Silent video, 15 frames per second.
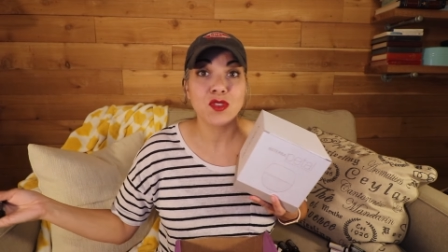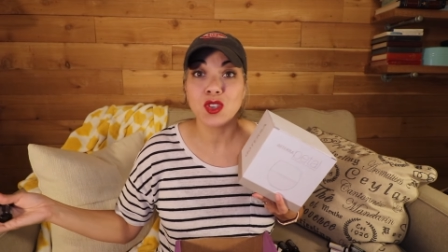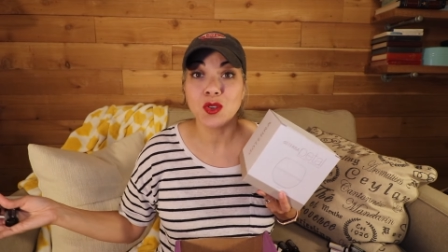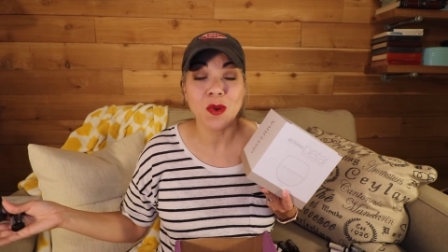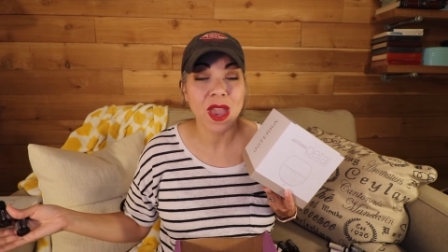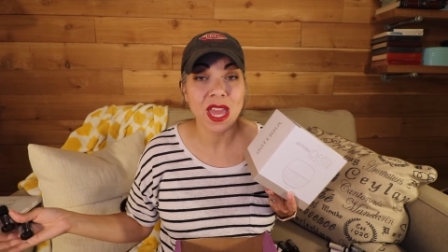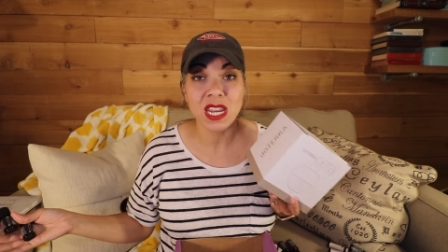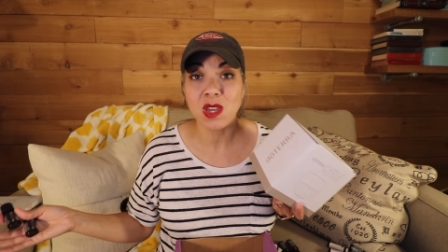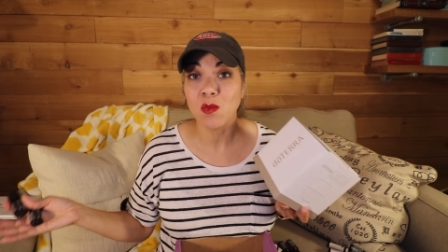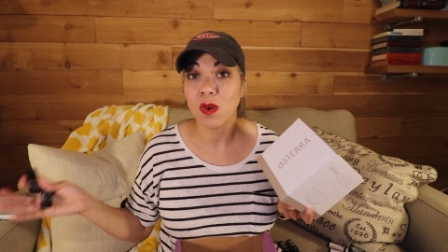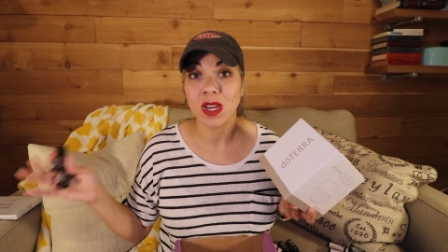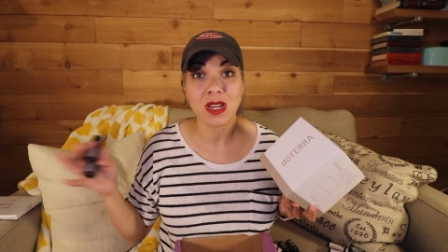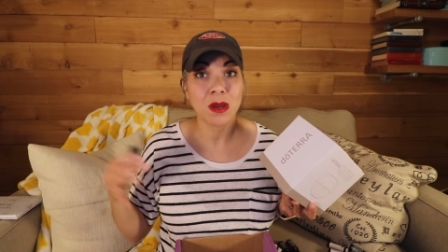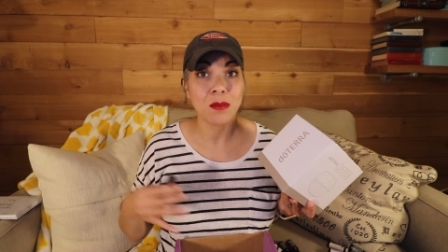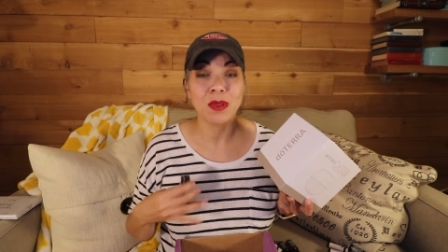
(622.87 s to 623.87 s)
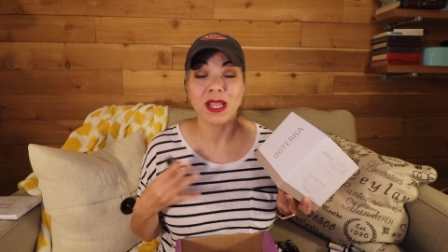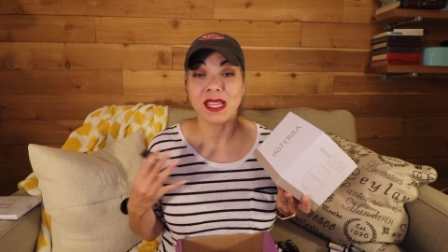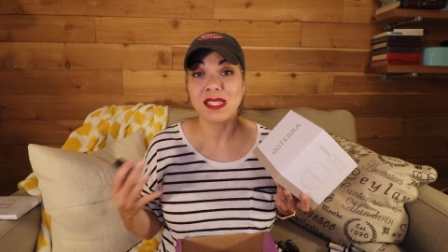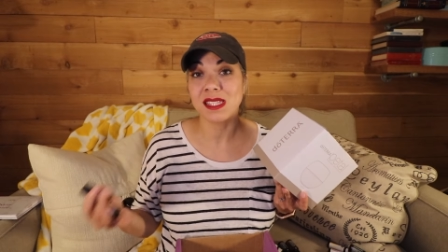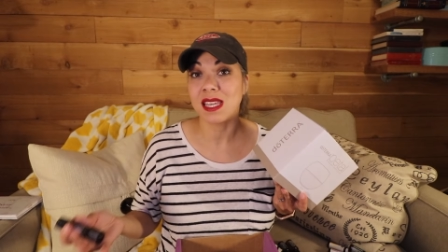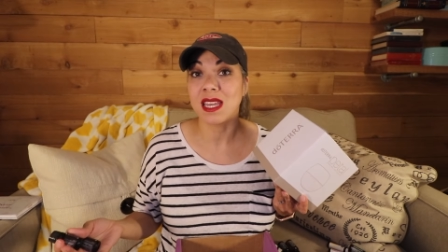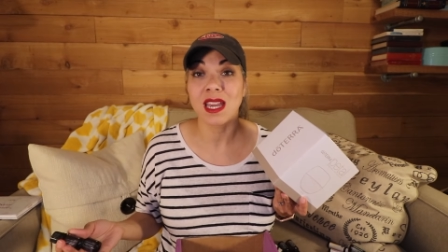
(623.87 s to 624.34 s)
to anyone
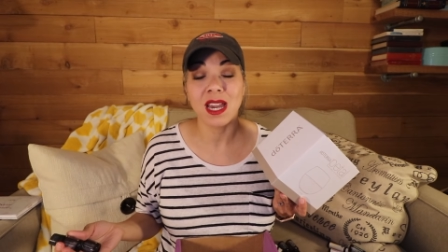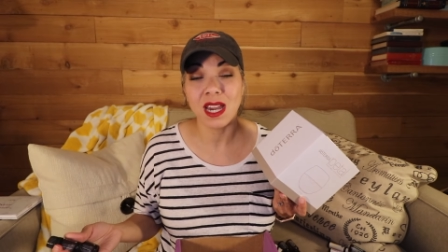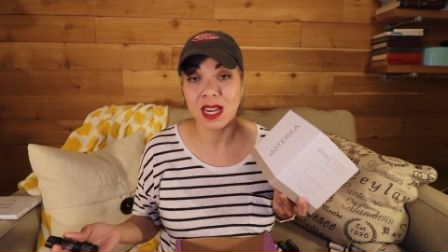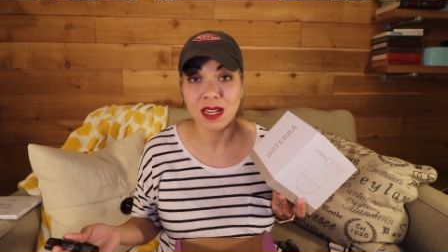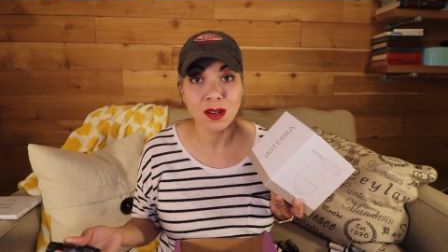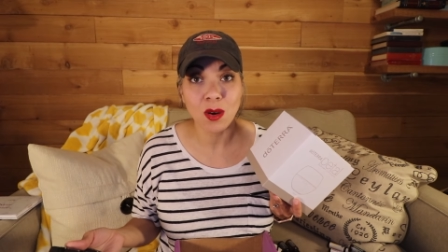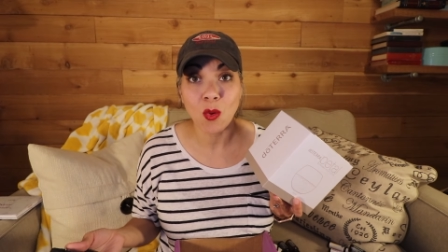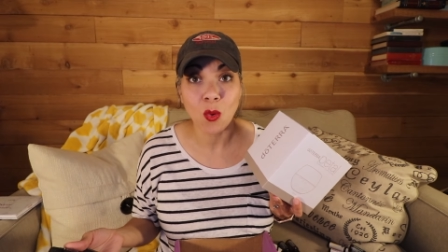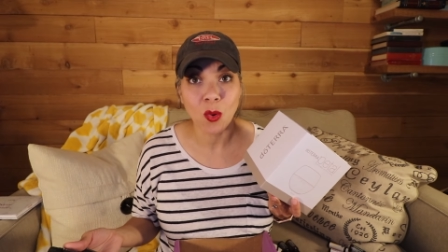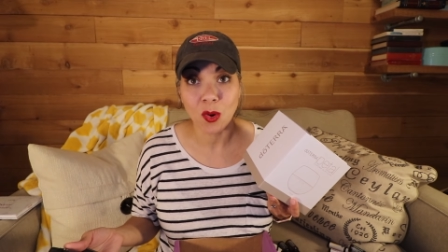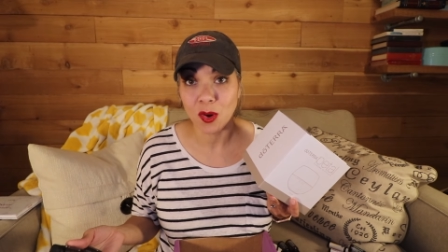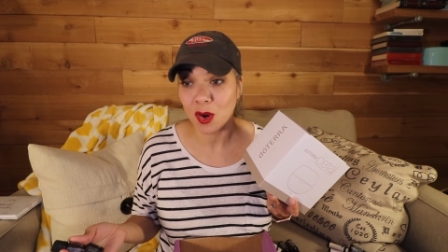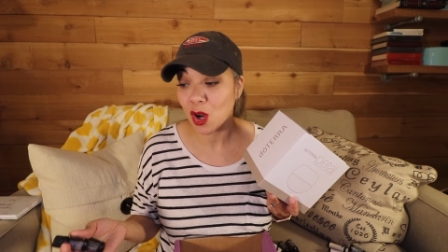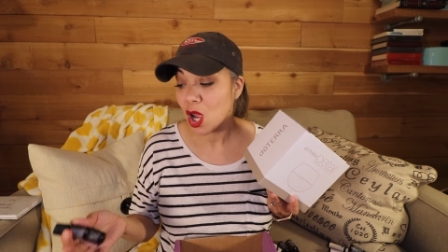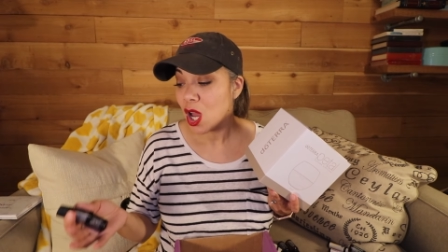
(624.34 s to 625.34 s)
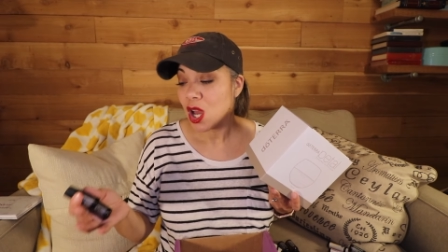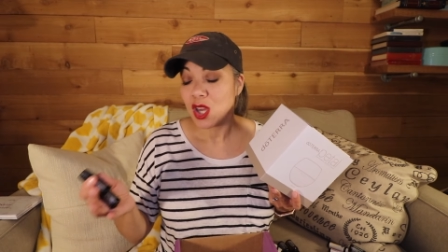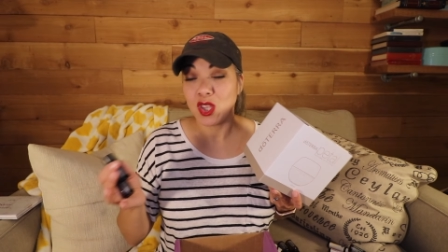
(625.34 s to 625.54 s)
placing an order.